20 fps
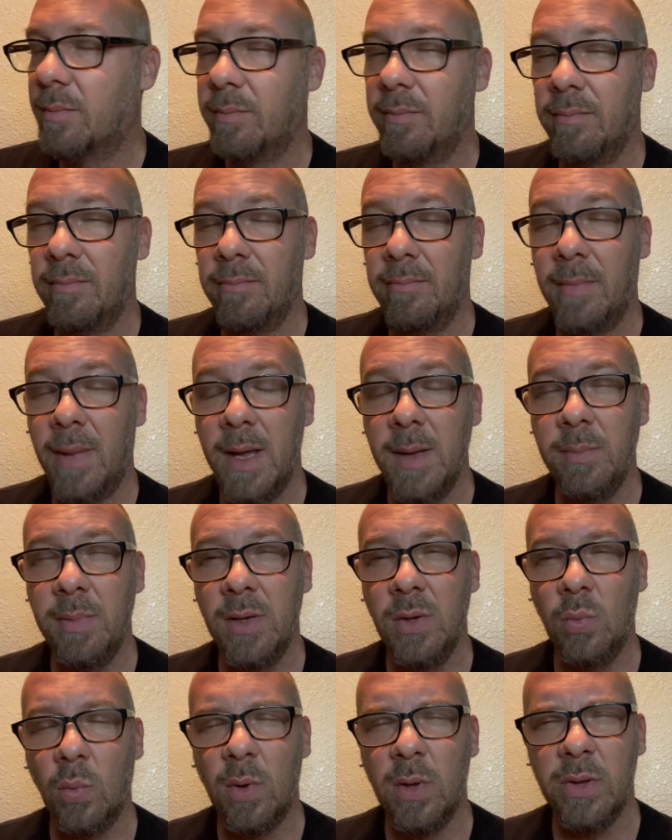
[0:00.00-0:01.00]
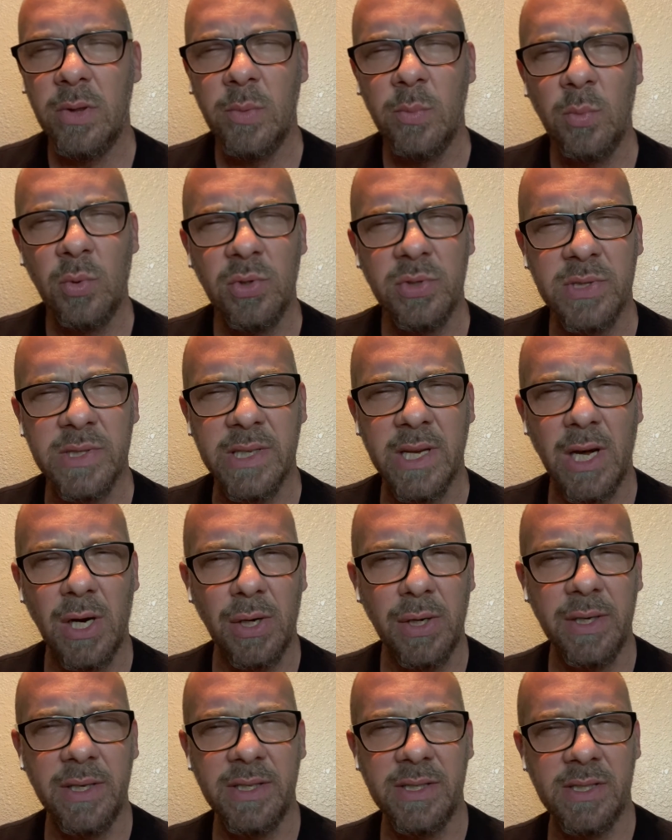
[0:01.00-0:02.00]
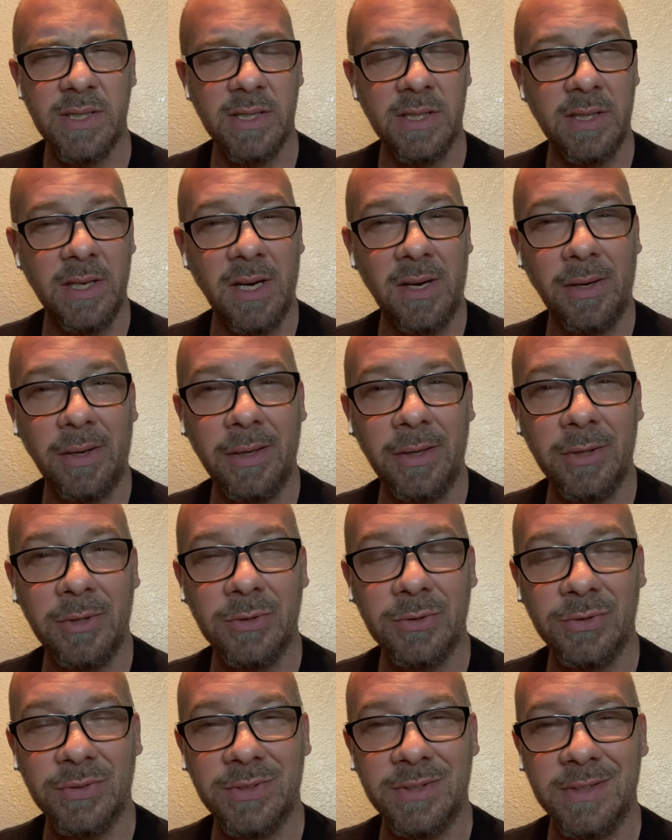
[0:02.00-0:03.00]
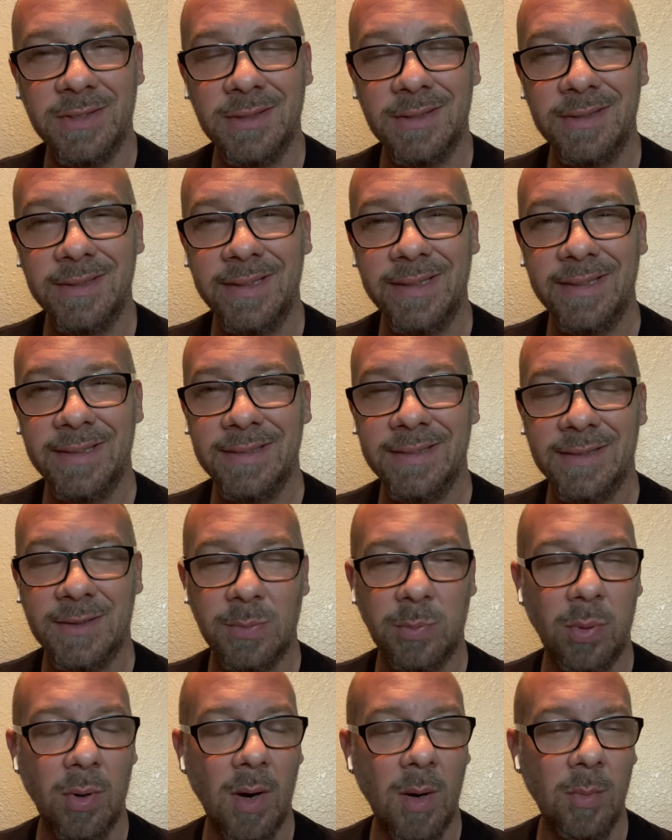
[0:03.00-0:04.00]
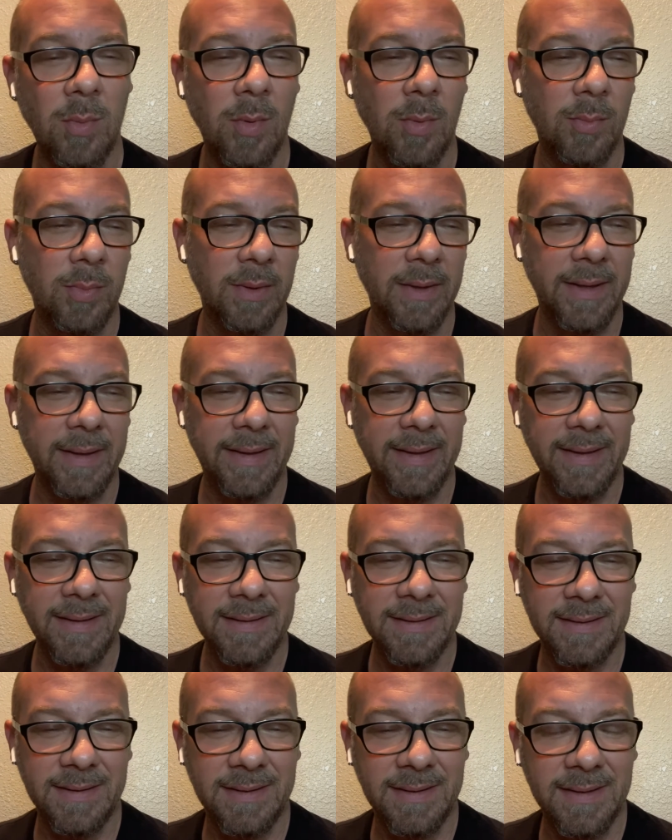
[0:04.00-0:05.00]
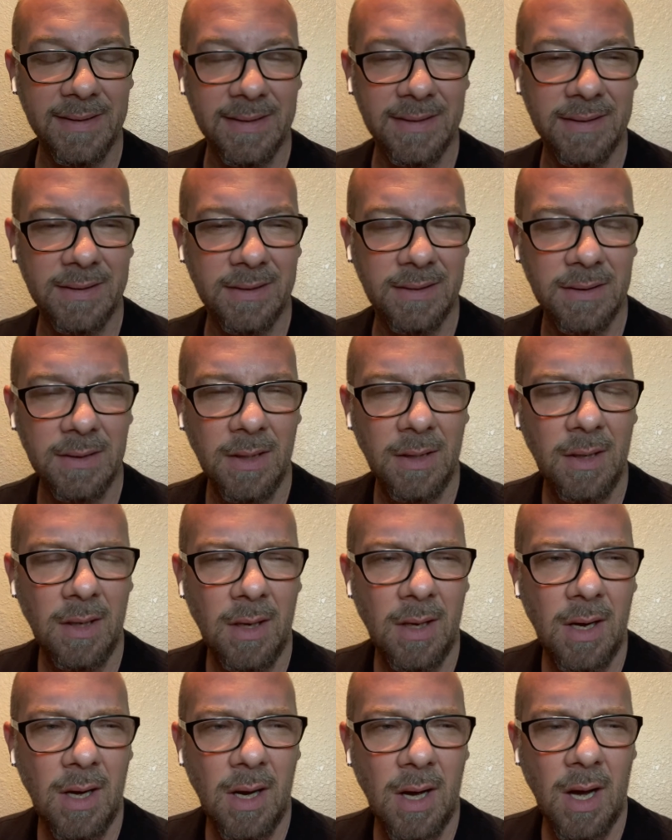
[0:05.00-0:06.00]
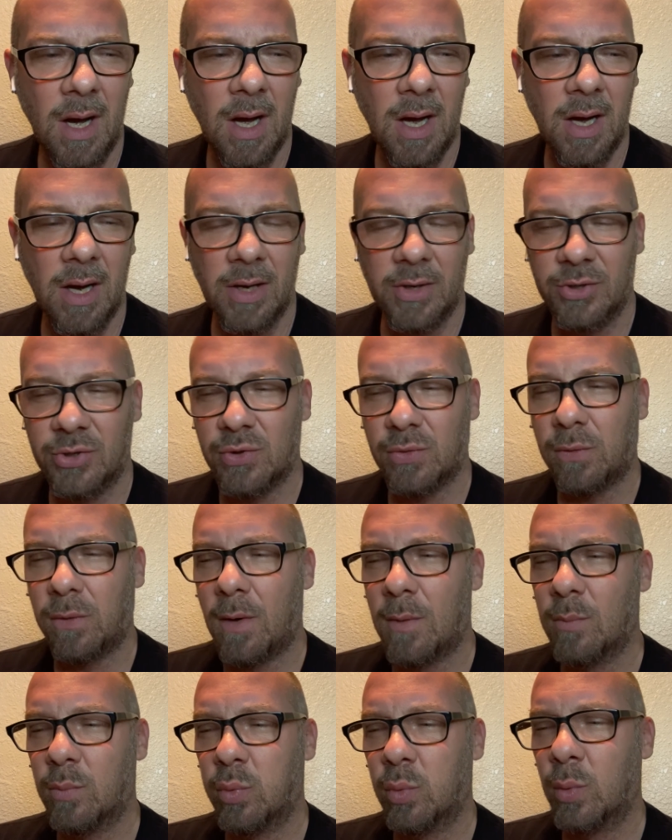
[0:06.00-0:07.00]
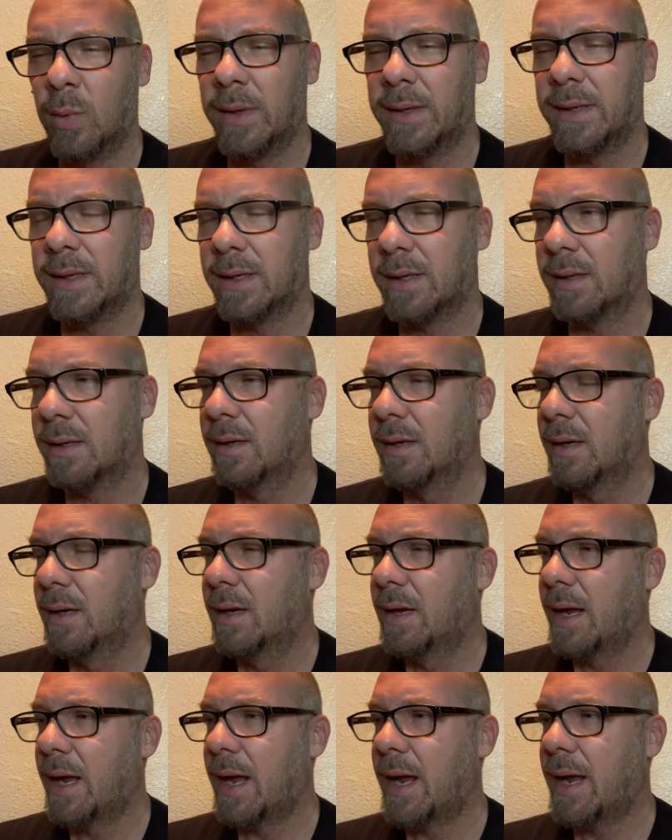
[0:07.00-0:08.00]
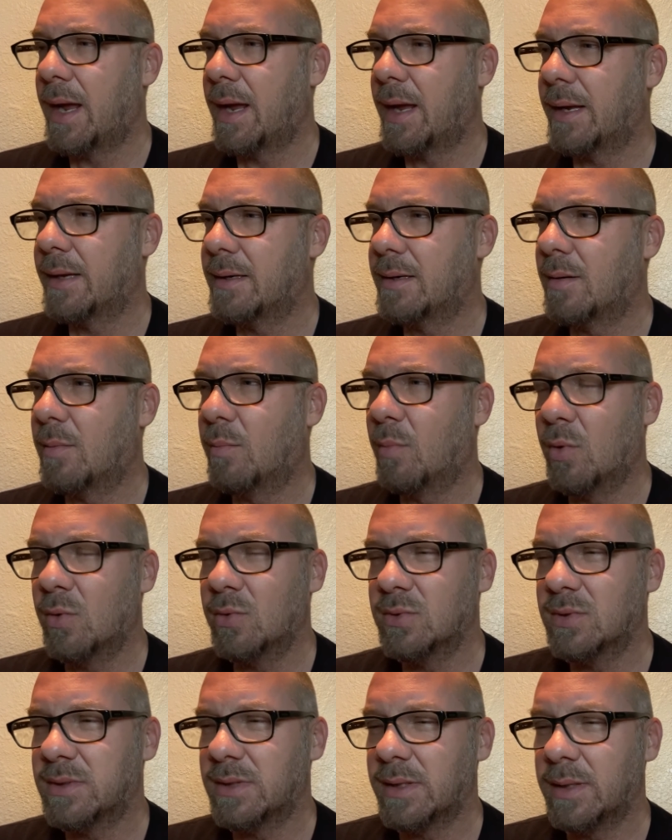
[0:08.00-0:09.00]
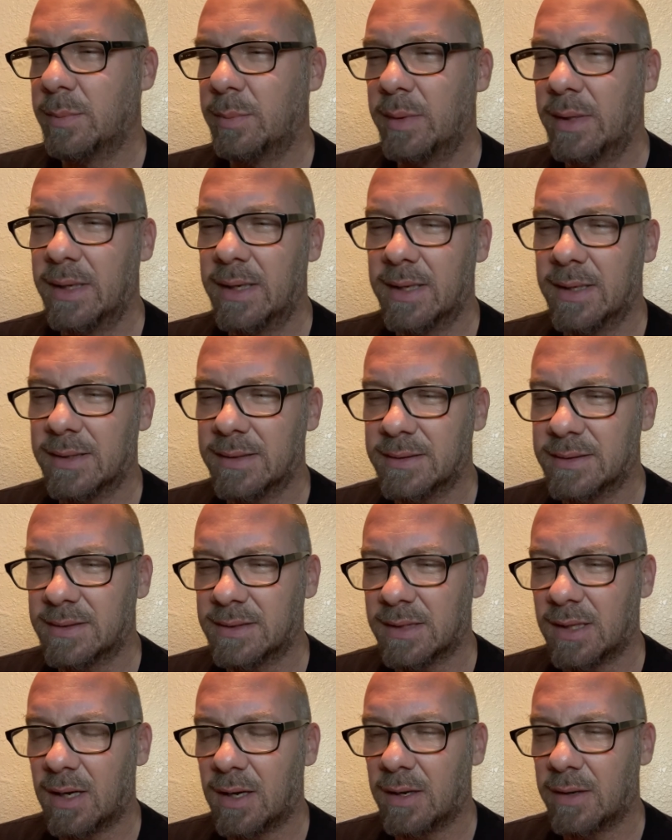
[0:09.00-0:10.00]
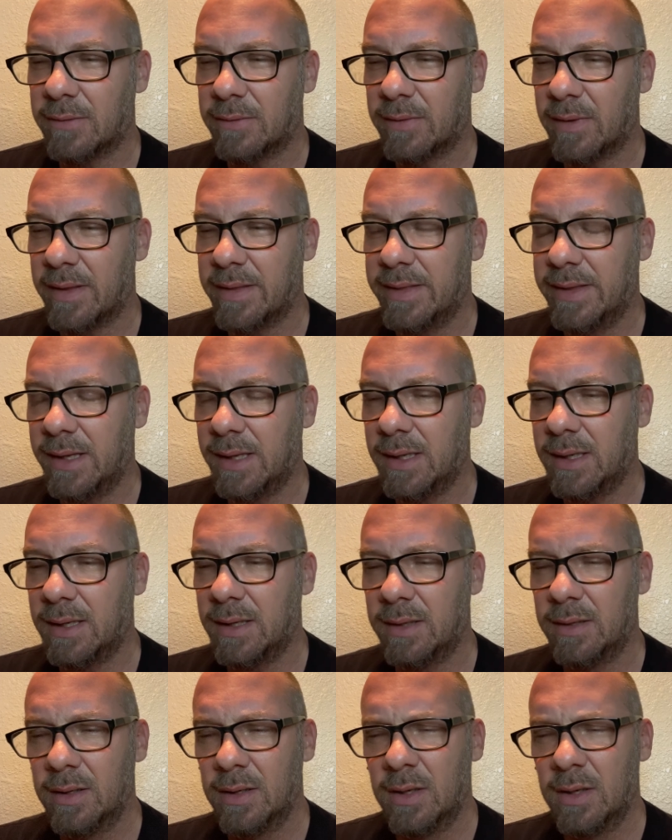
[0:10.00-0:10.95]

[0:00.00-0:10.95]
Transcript: Maybe one of the more scary scenarios is probably this is Trump winning, and mostly because of the